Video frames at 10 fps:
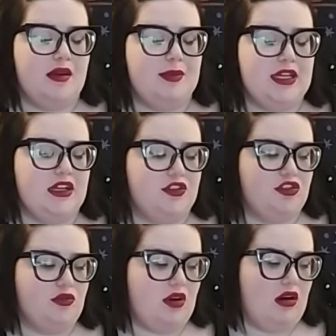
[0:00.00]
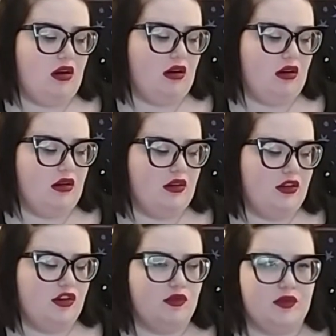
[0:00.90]
because you are,
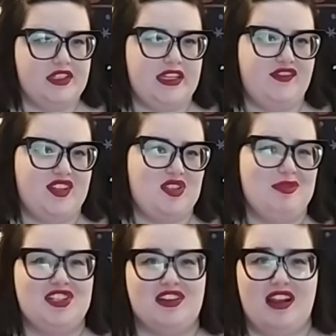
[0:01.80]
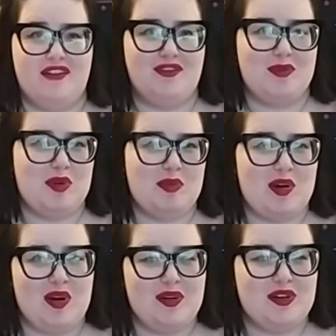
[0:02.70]
receiving so much love from your
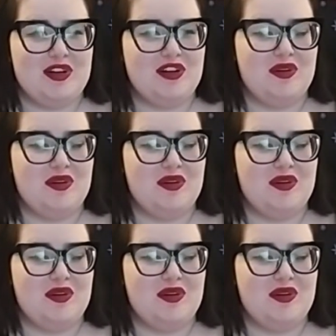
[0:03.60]
partner,